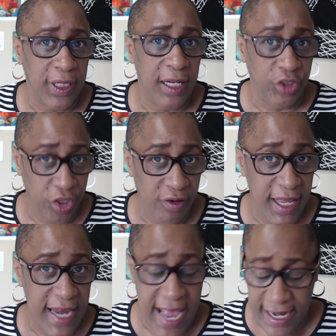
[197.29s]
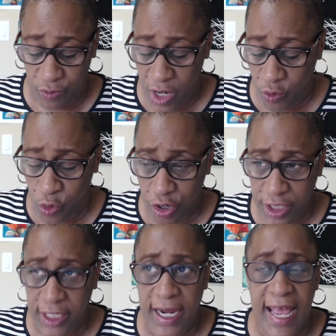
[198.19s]
I'll show you how to add a
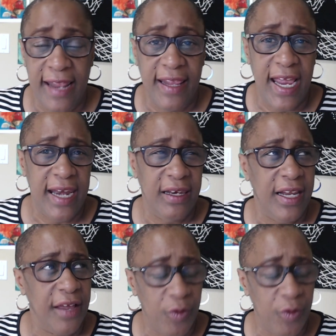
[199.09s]
work, and then the other